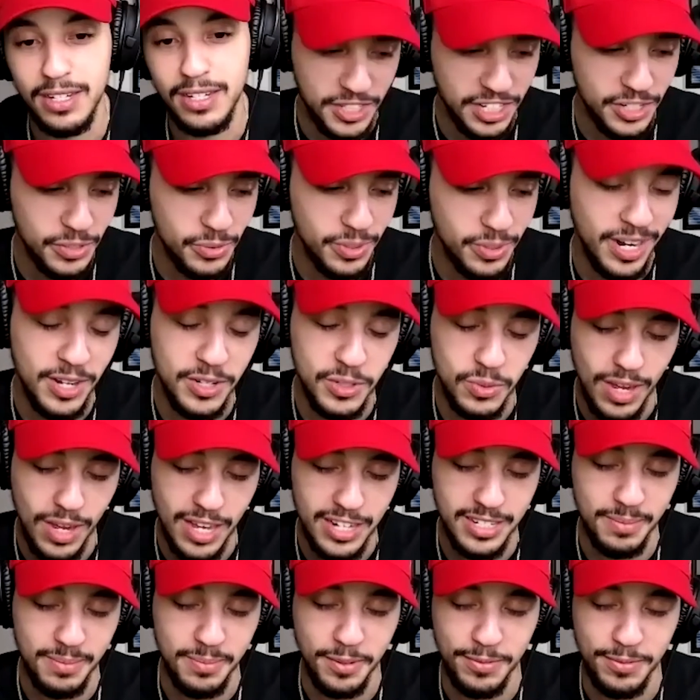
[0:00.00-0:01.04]
judge what I was
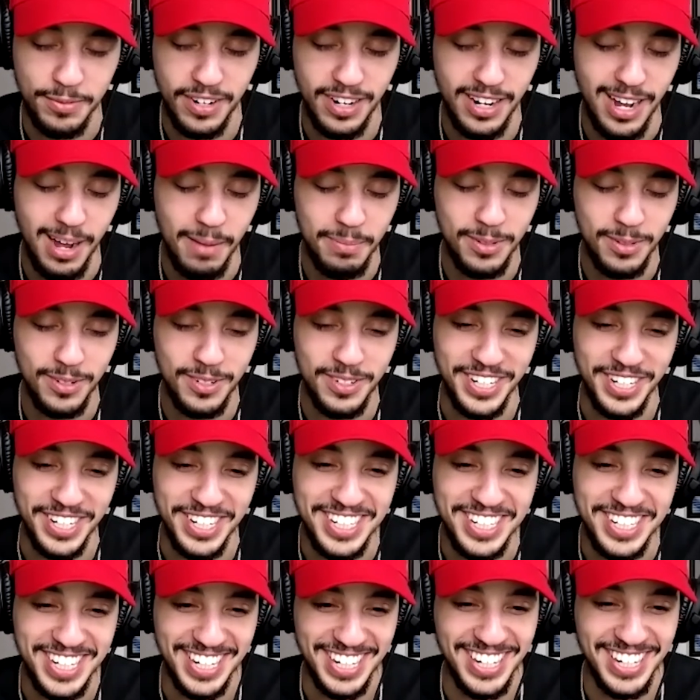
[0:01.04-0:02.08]
watching before I hopped on here.
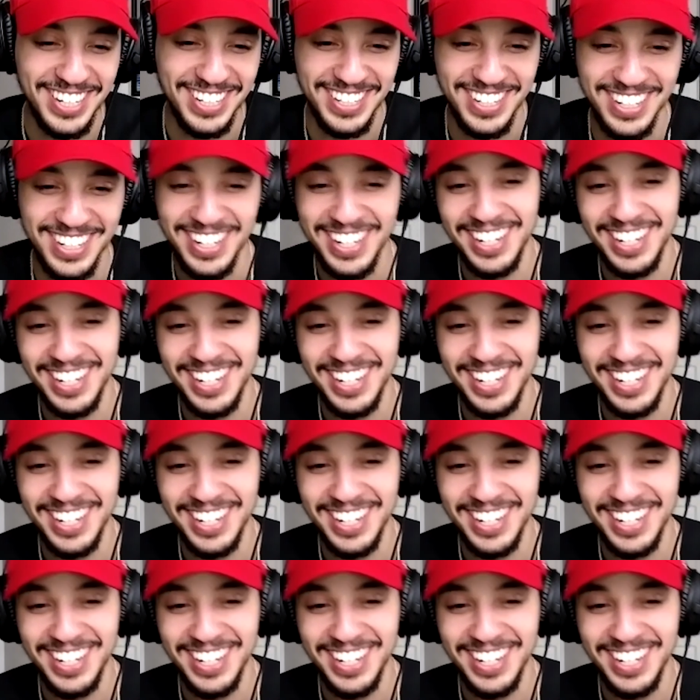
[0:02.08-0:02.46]
So now